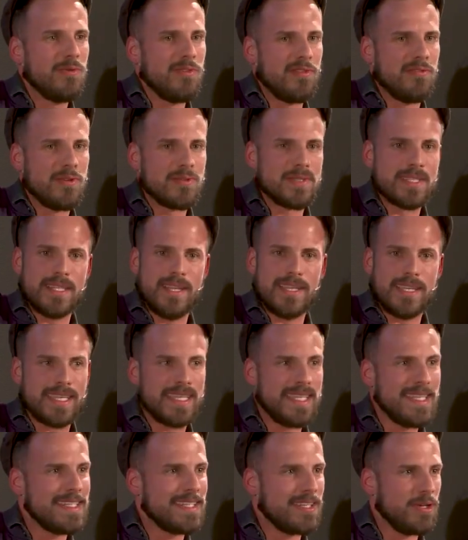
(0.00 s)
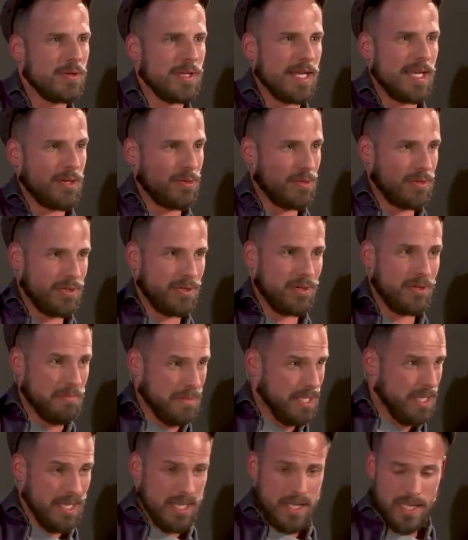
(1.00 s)
whether I was in, like, Quito in Ecuador,
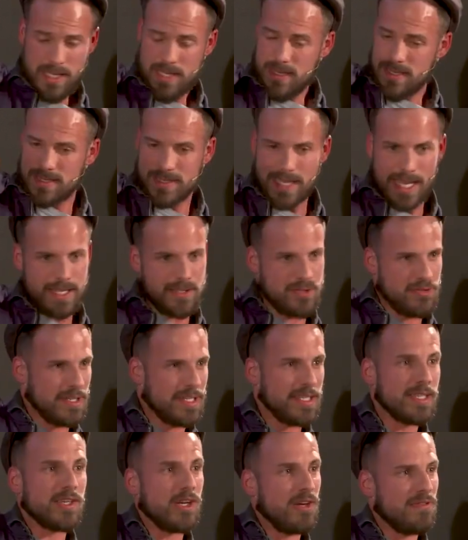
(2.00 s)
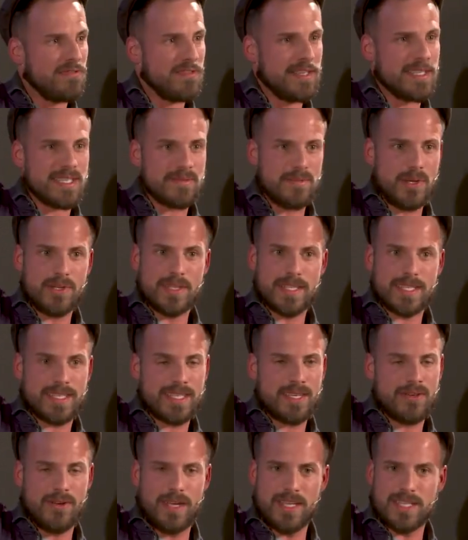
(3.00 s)
sat drinking coffee and smoking
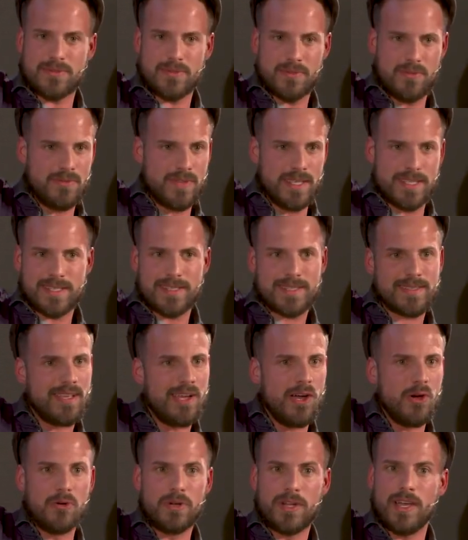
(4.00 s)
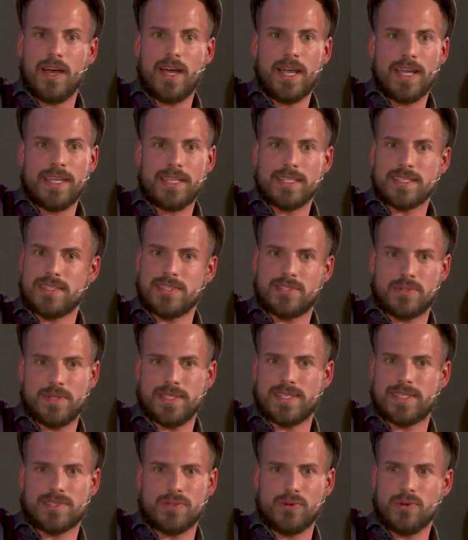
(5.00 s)
cigarettes with this old guy listening to
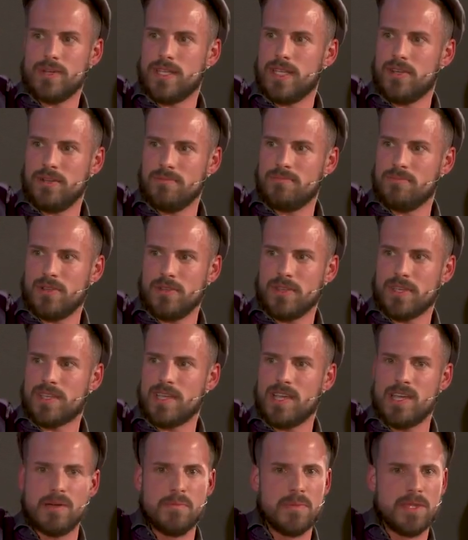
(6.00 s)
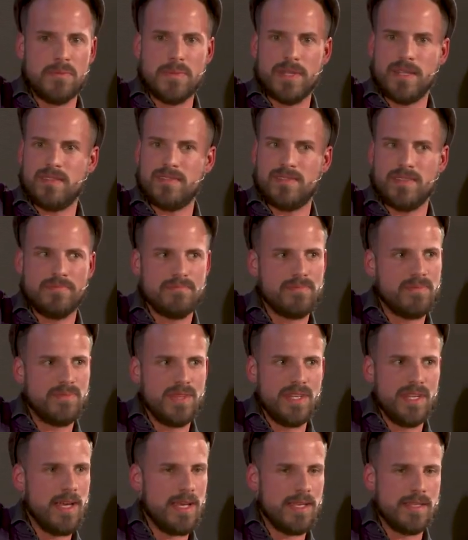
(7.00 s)
his story on the curb in the middle of
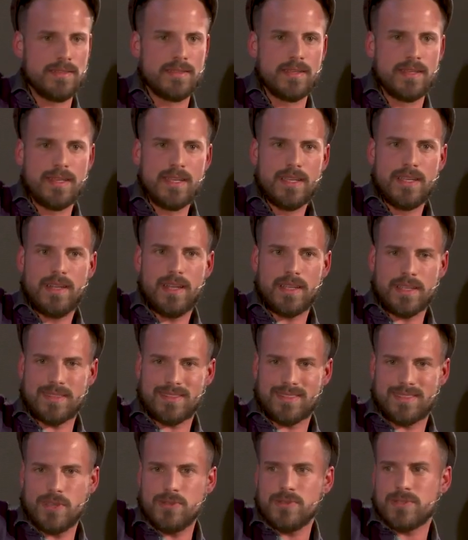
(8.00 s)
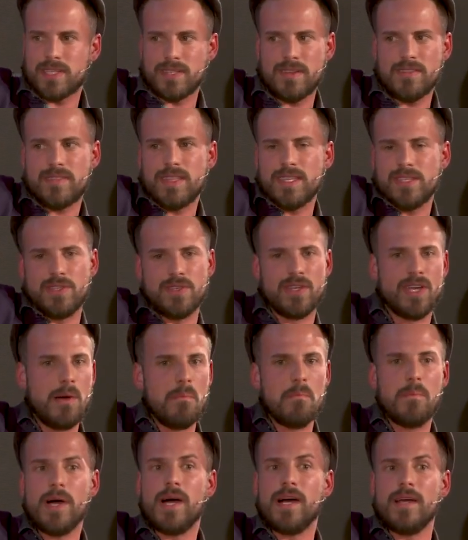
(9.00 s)
the night. Like, those kind of things you
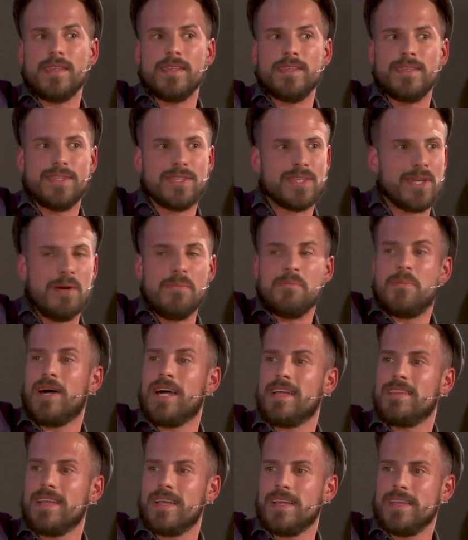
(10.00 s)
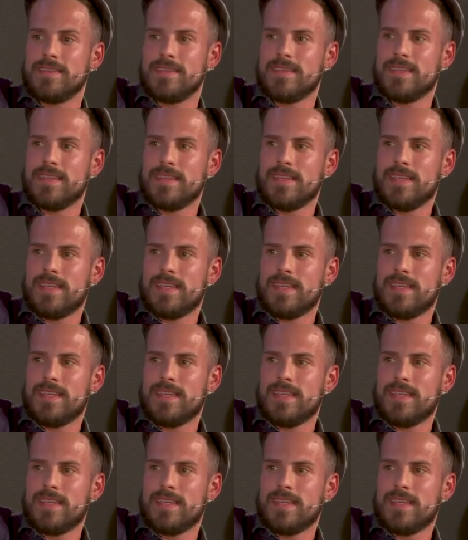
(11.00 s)
can't buy. You can't buy that.